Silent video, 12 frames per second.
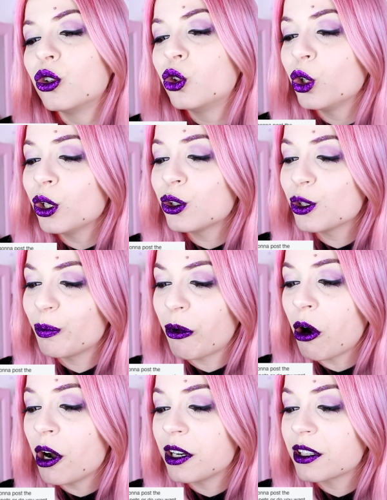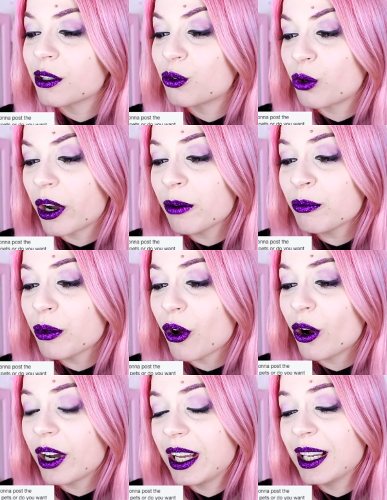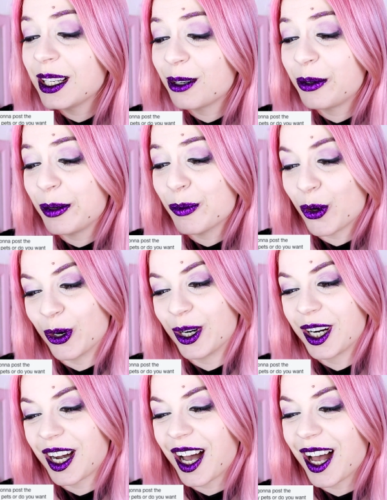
Do you support Trump or Hillary more?